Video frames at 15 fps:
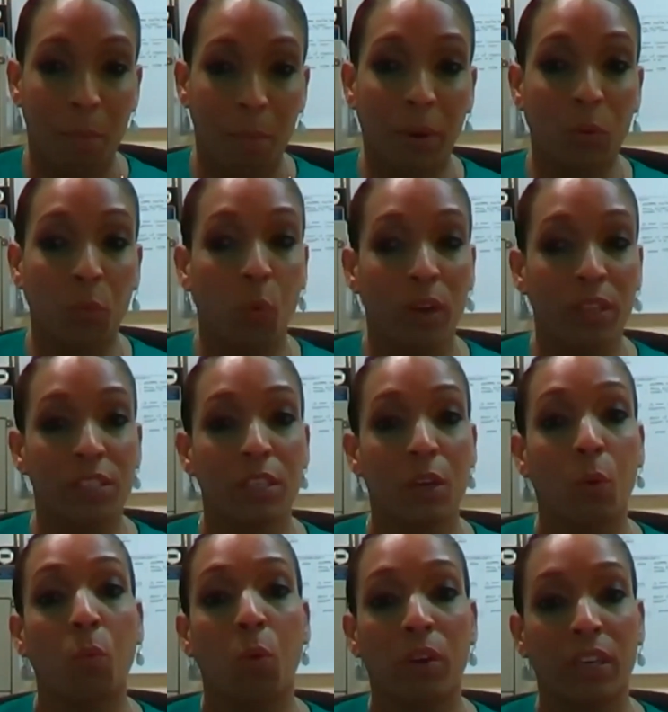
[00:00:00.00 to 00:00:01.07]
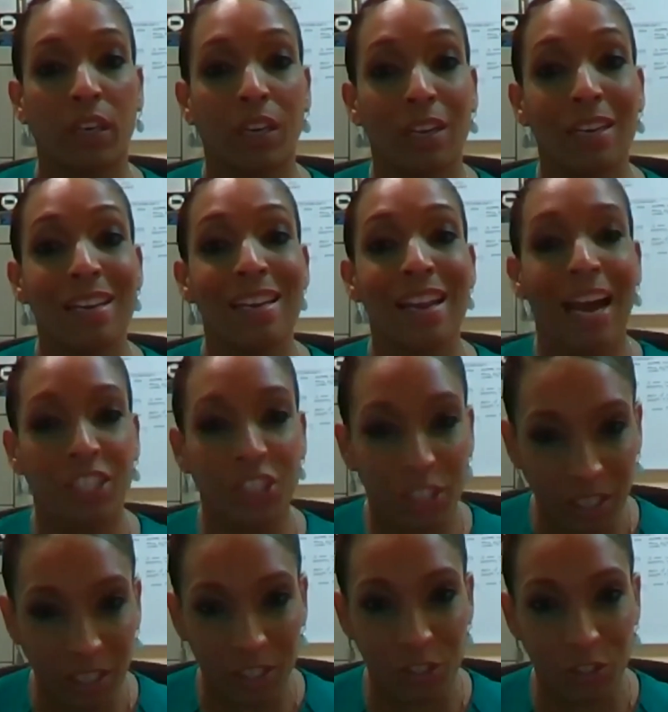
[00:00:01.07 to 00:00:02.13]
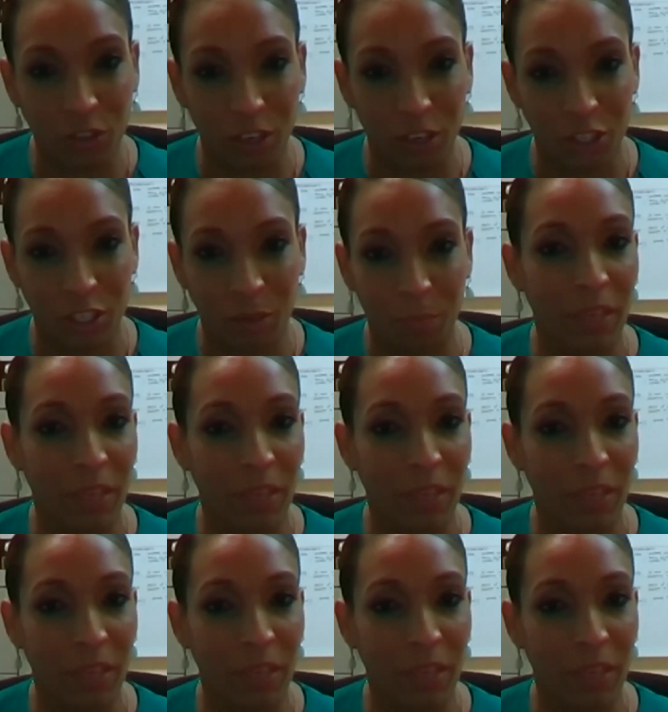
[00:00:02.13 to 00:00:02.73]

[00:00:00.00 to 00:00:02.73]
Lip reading: but once awarded a national scholarship,